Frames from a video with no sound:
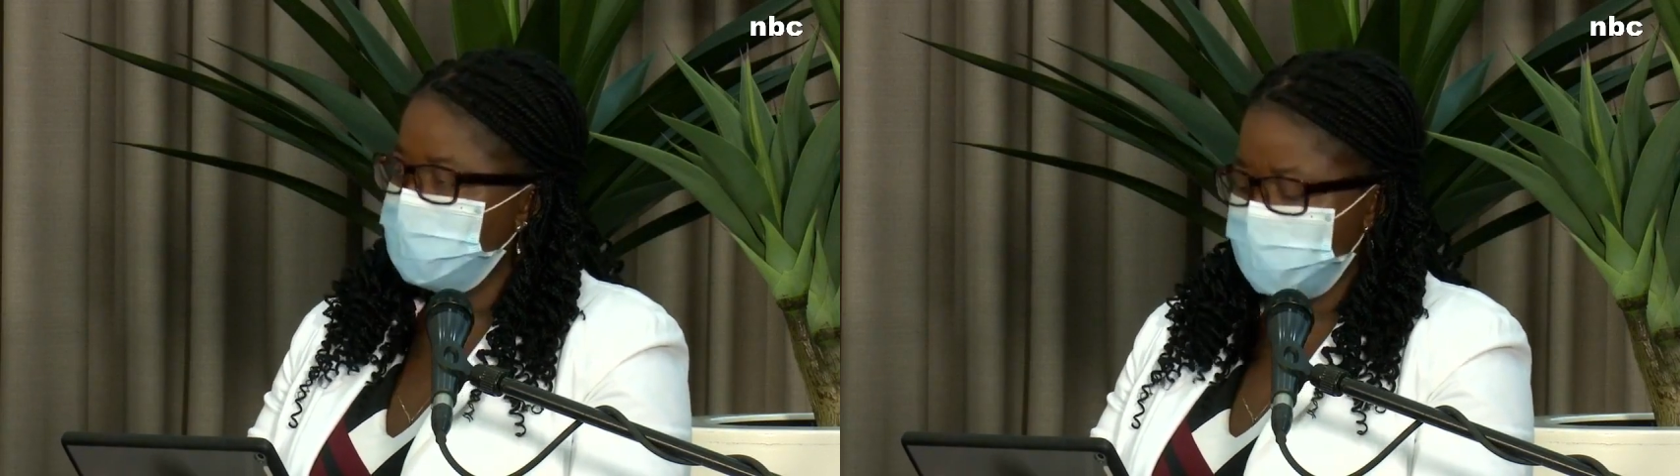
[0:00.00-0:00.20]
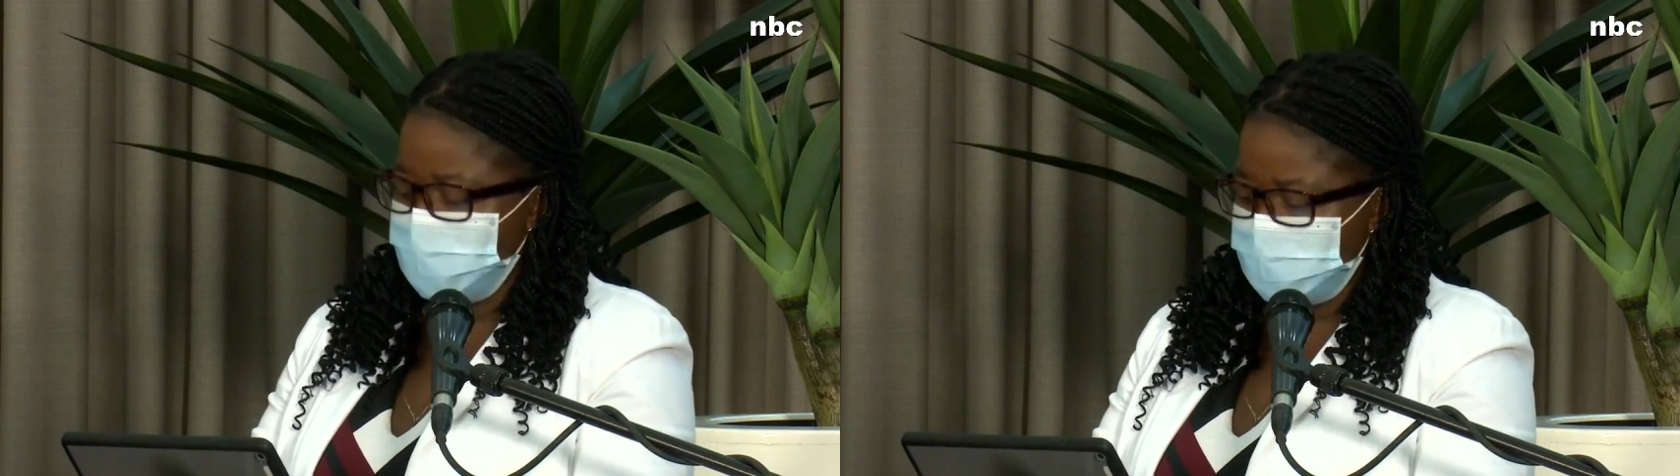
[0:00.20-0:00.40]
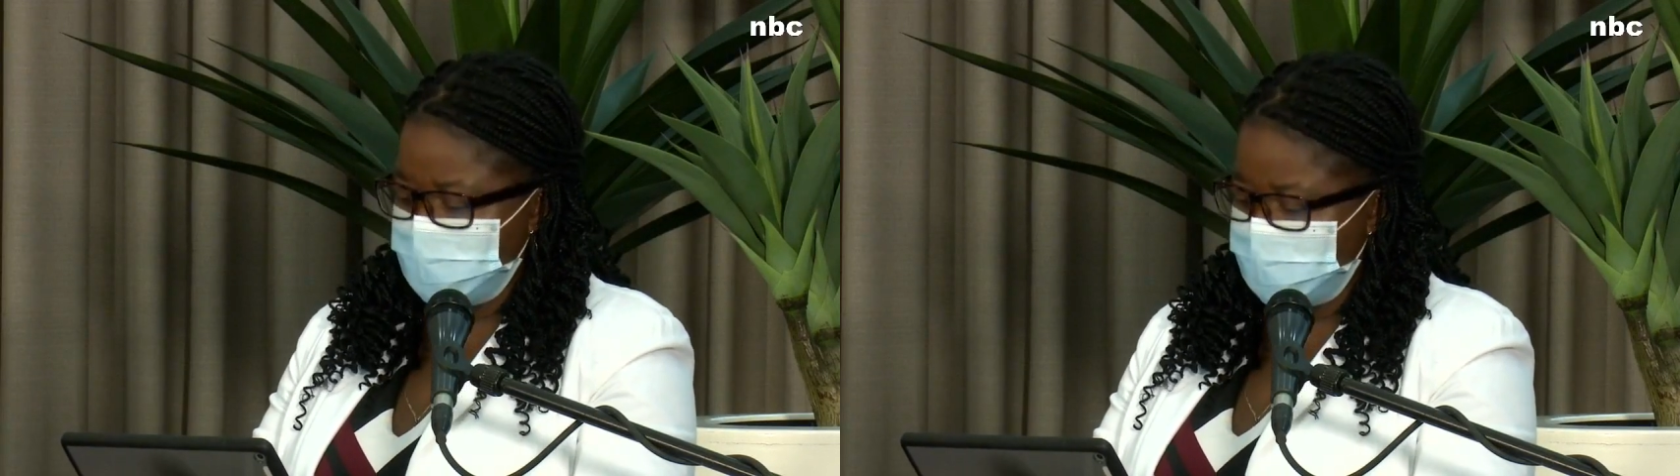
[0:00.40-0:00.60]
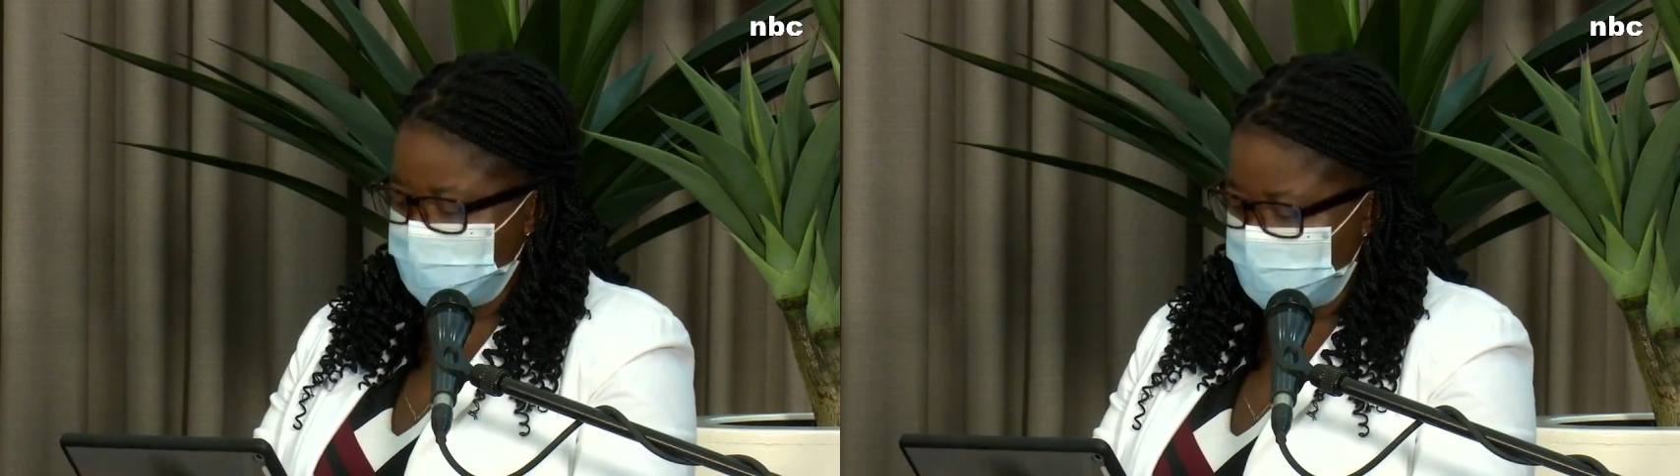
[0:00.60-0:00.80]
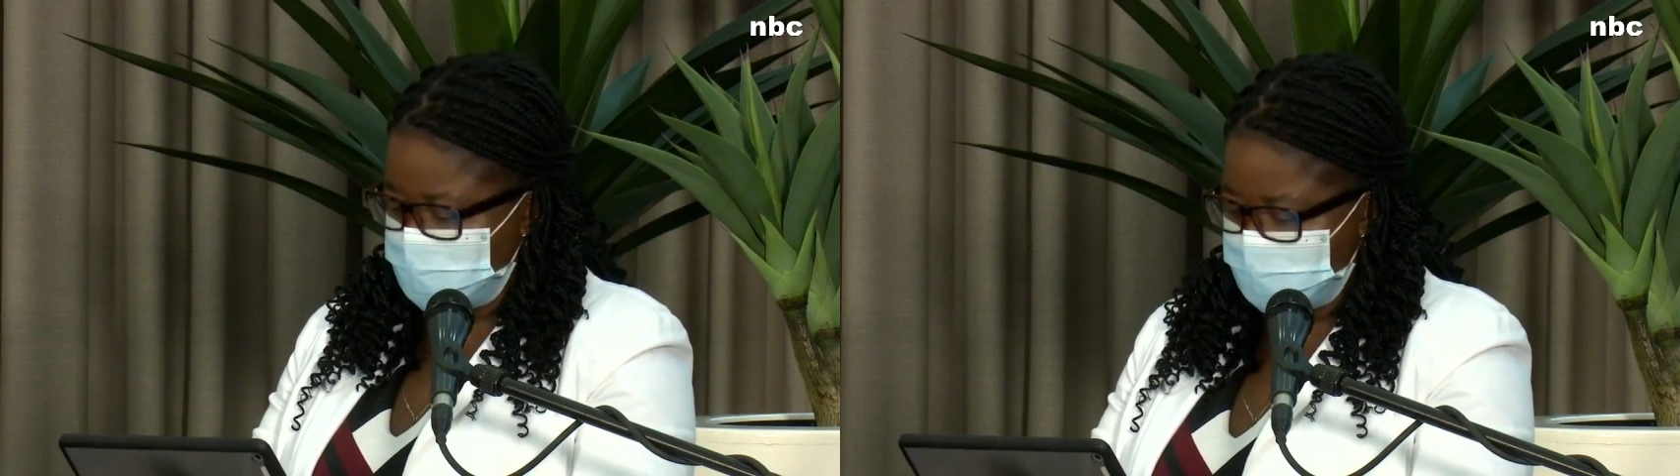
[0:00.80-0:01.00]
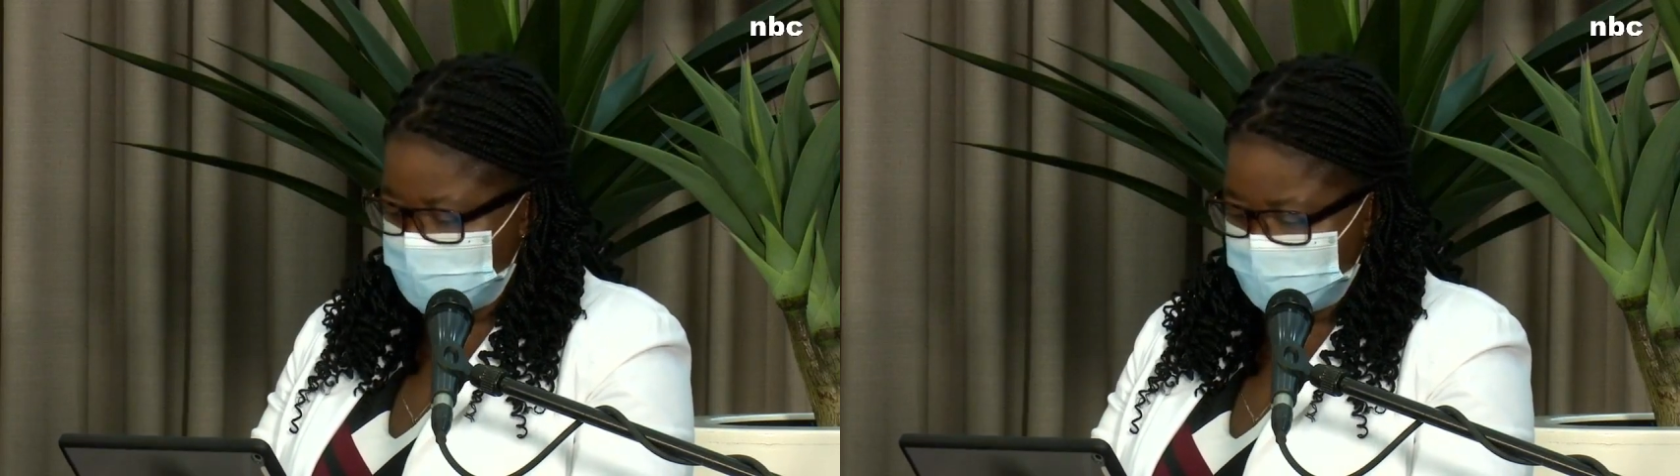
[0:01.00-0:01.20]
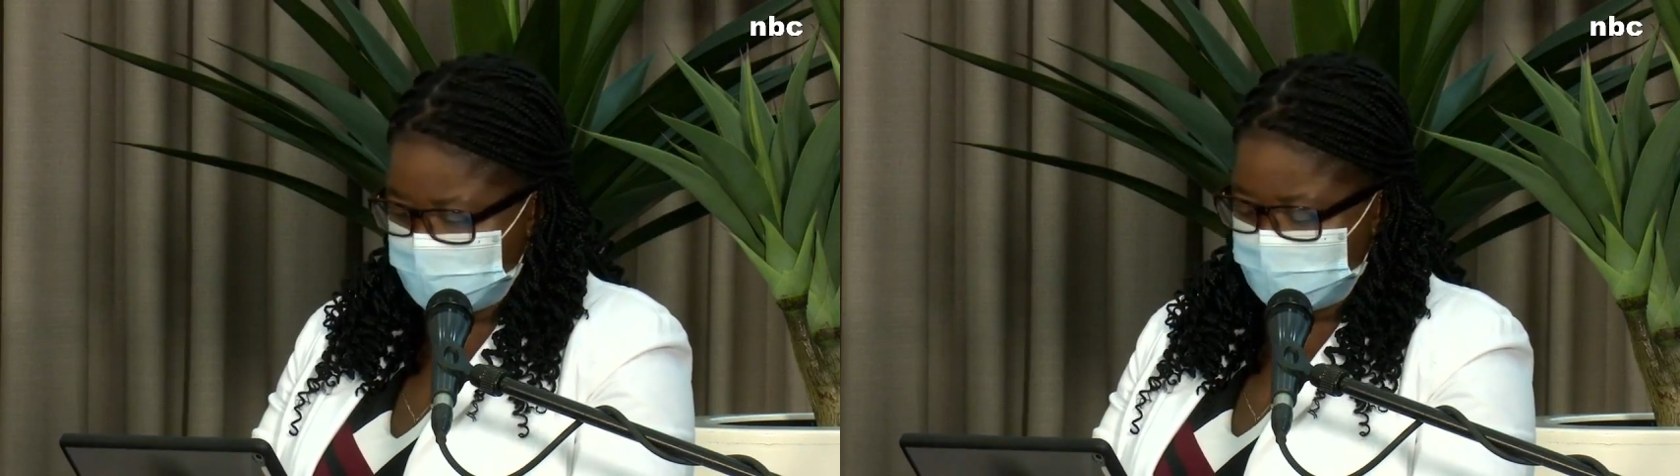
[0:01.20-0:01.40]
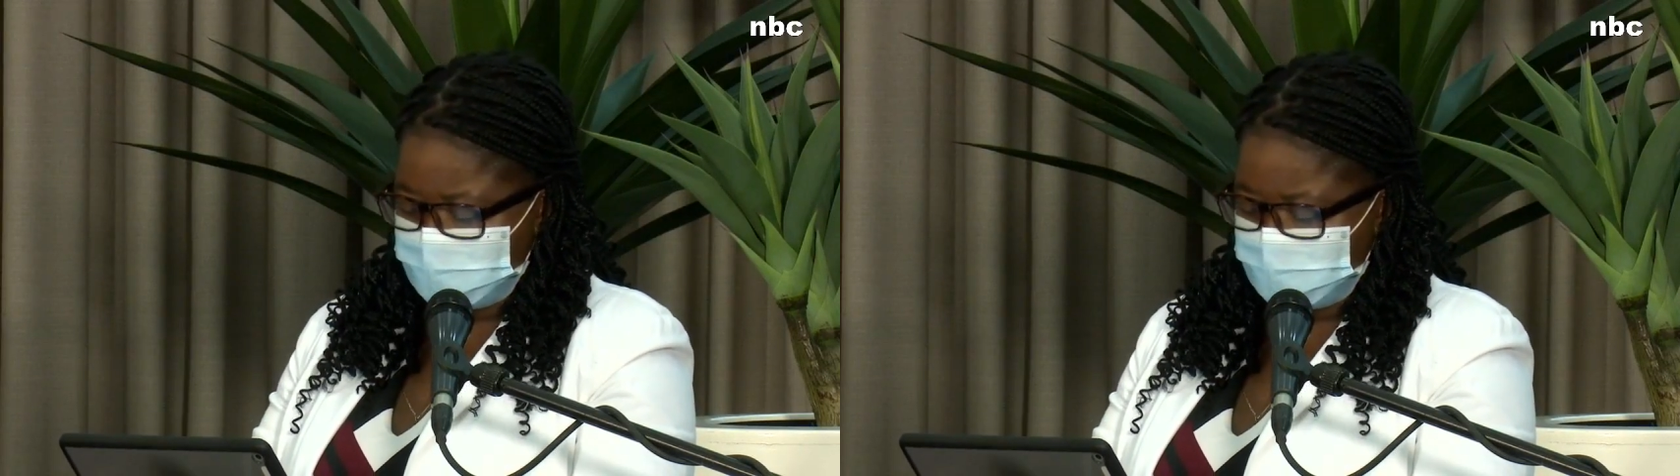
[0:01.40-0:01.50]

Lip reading: community present,